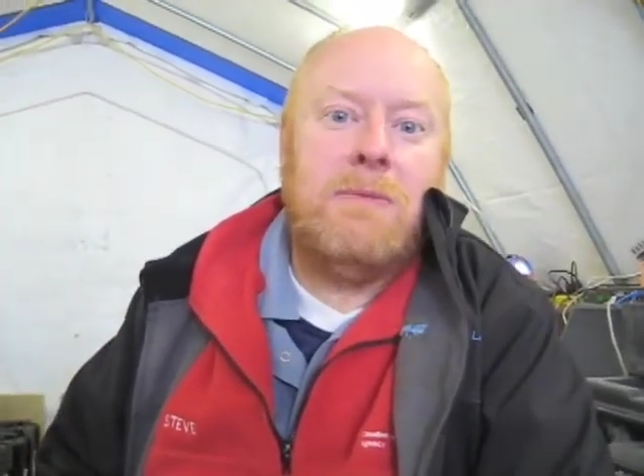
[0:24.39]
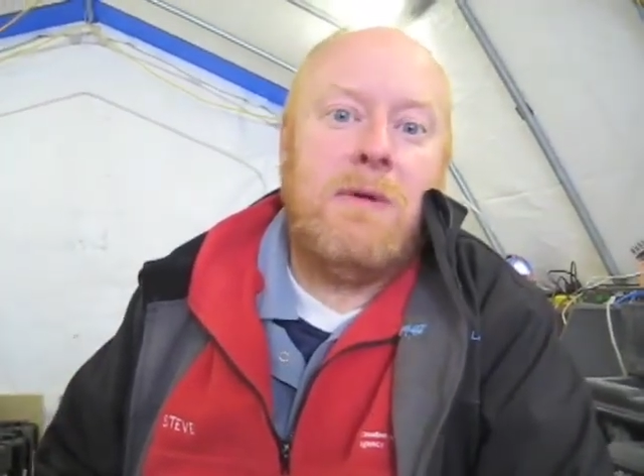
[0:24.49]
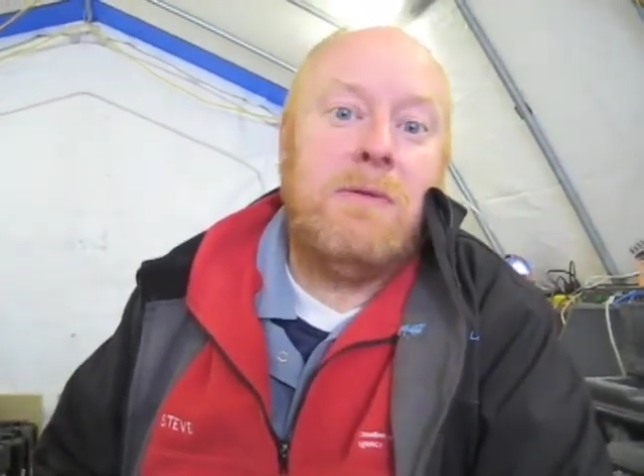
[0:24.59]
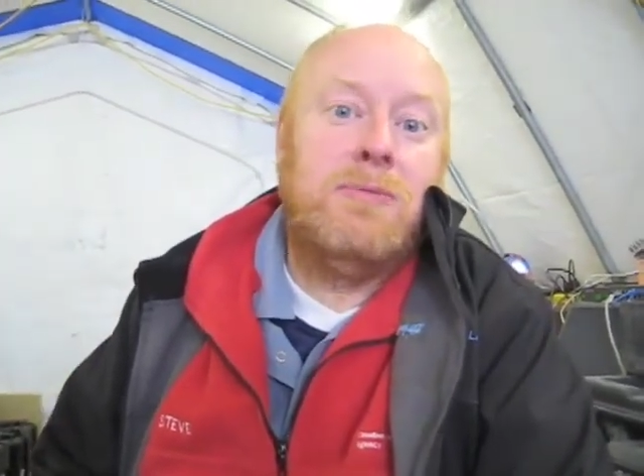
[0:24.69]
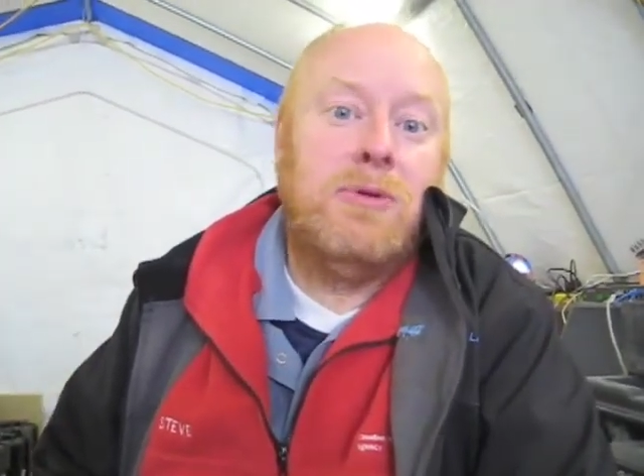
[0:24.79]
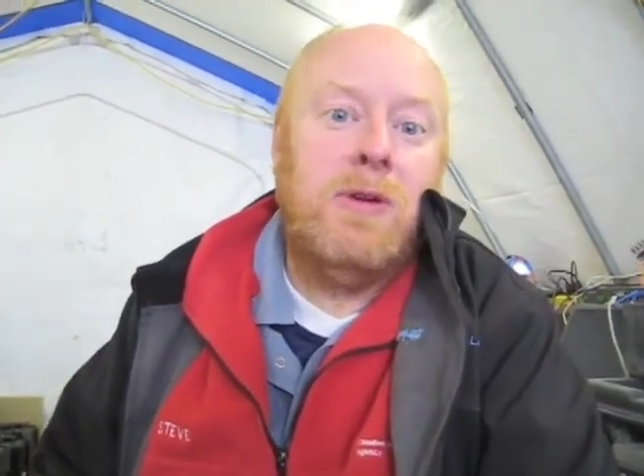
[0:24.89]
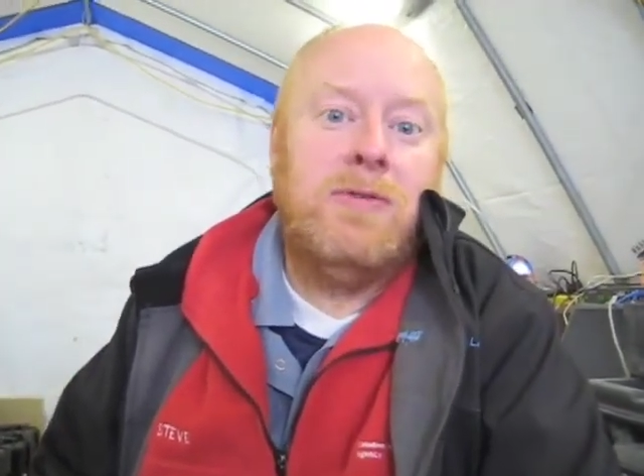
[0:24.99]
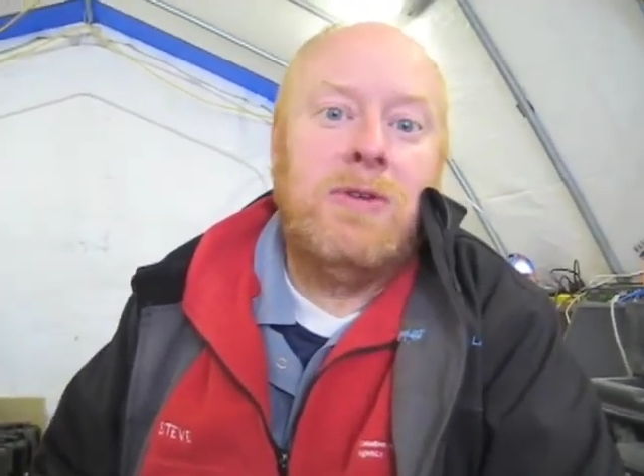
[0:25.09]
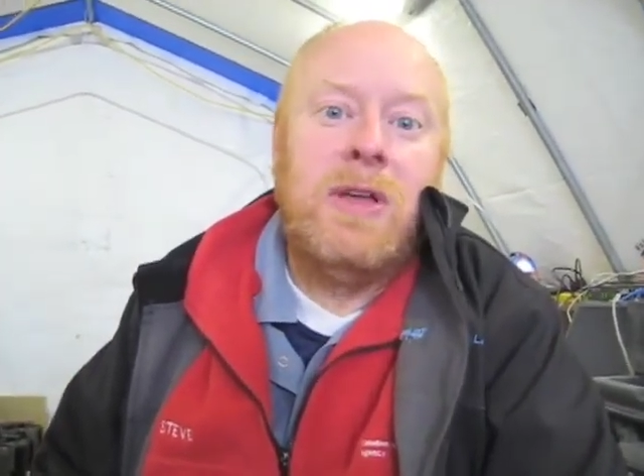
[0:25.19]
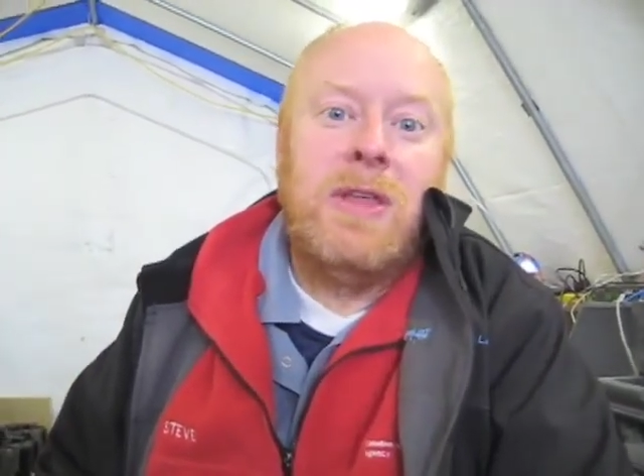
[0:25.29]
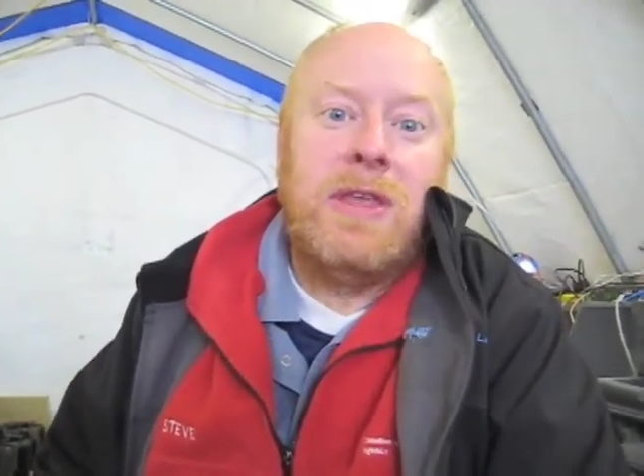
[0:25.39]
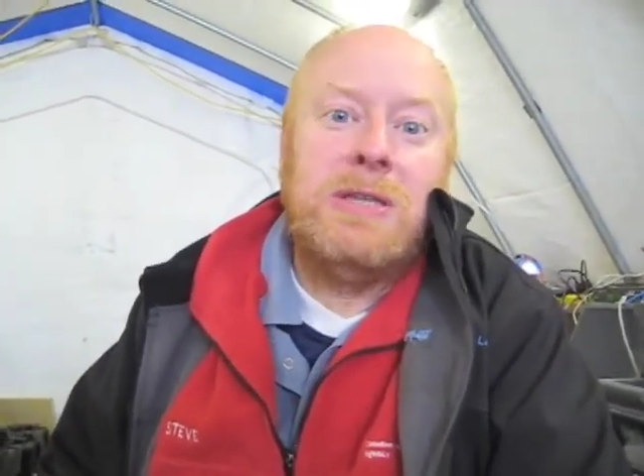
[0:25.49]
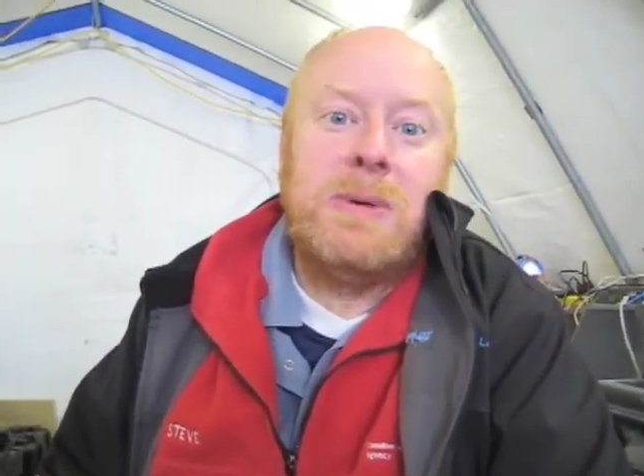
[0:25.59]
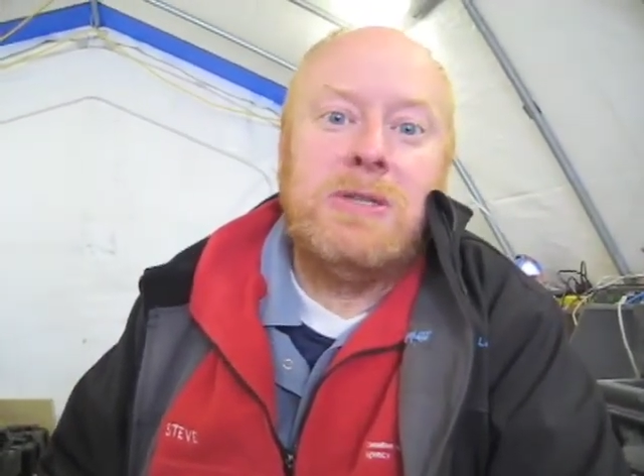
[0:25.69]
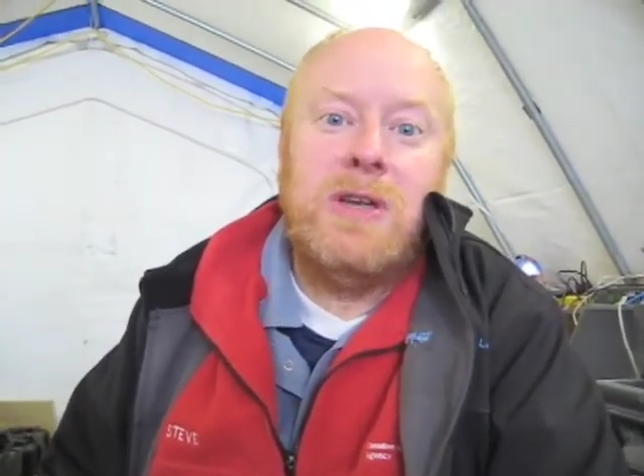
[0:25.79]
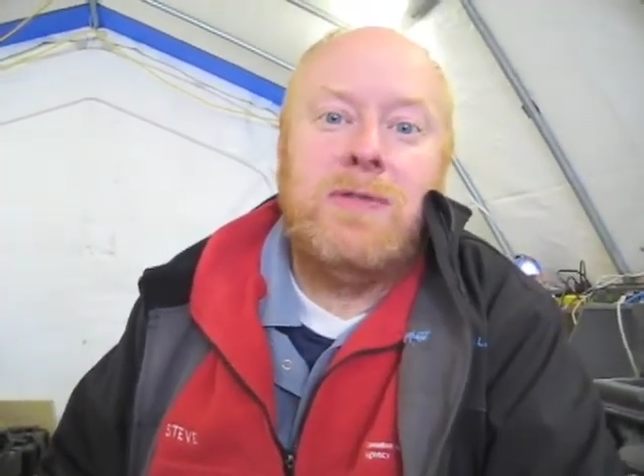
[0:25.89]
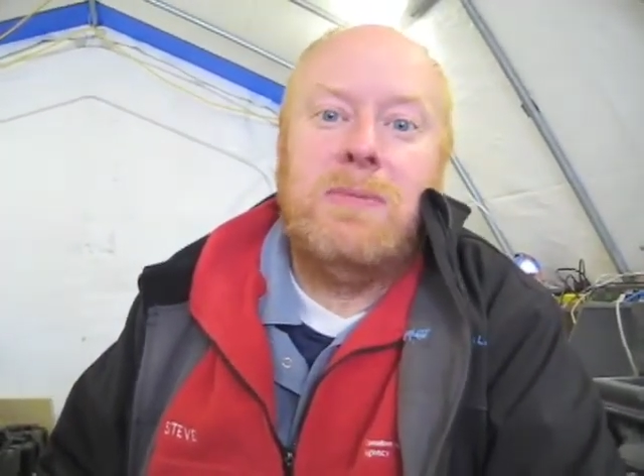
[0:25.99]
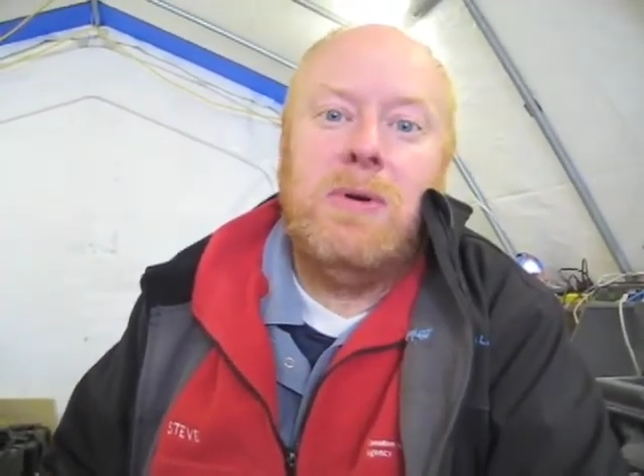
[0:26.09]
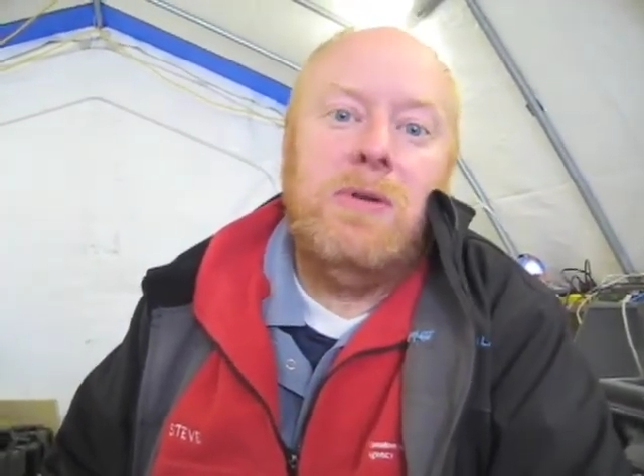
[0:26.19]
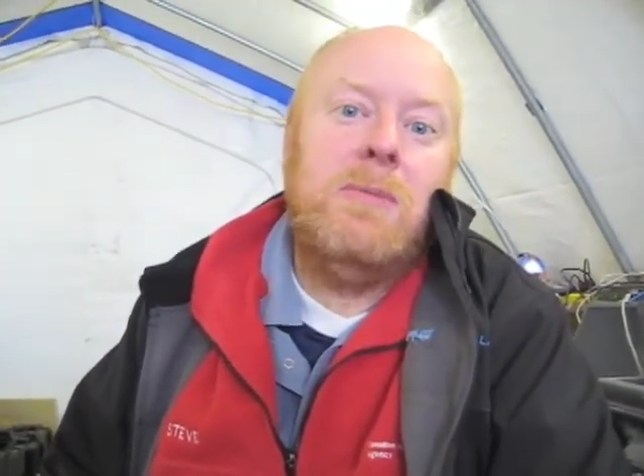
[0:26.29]
where we've proved things we can do for
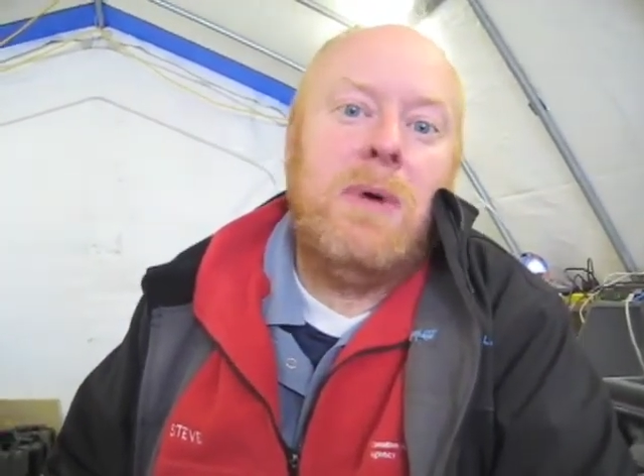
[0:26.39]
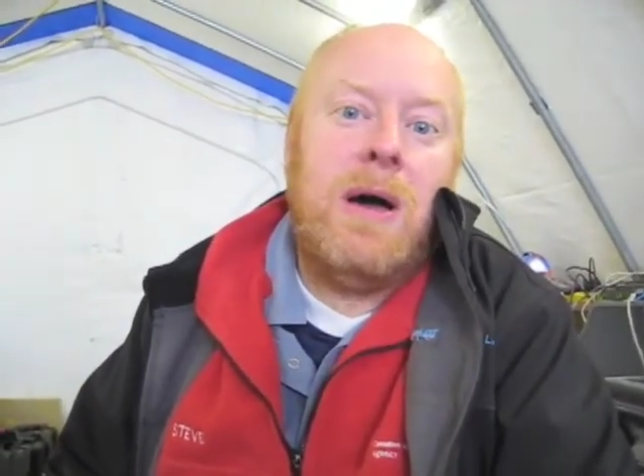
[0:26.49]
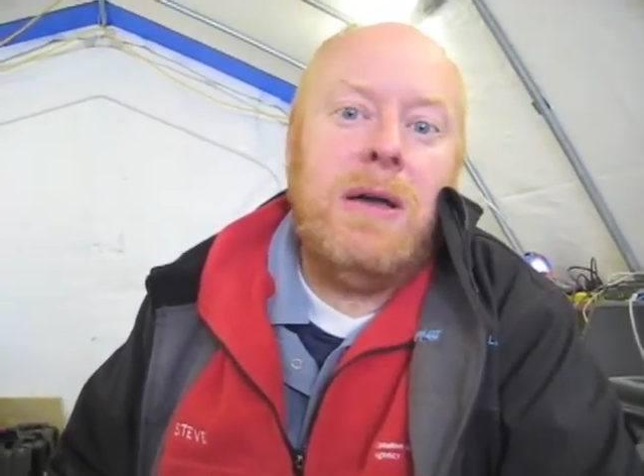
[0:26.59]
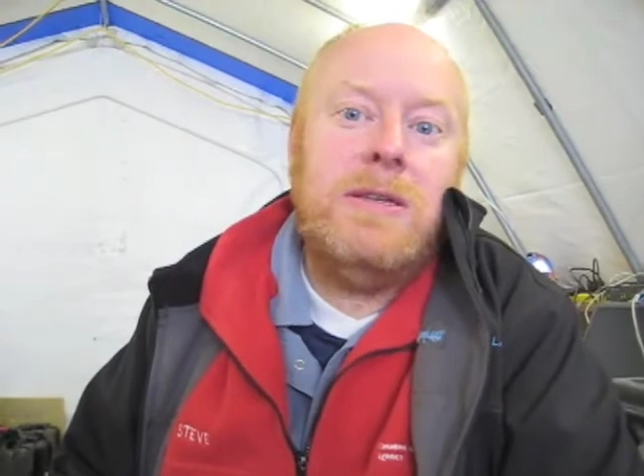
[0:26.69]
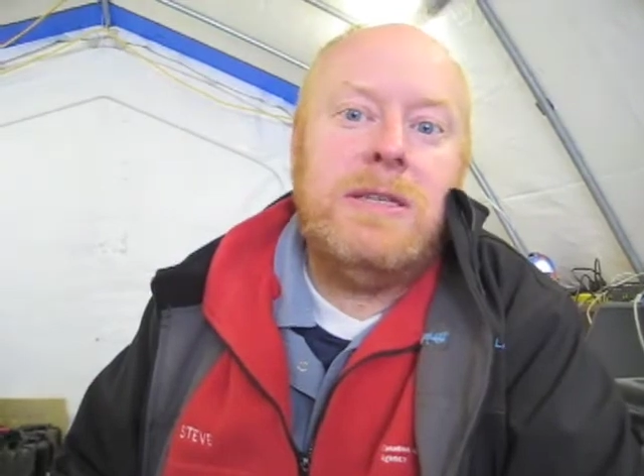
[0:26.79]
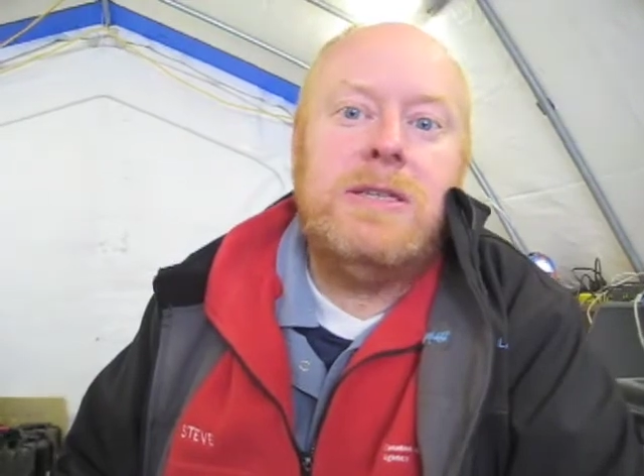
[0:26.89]
Moon and Mars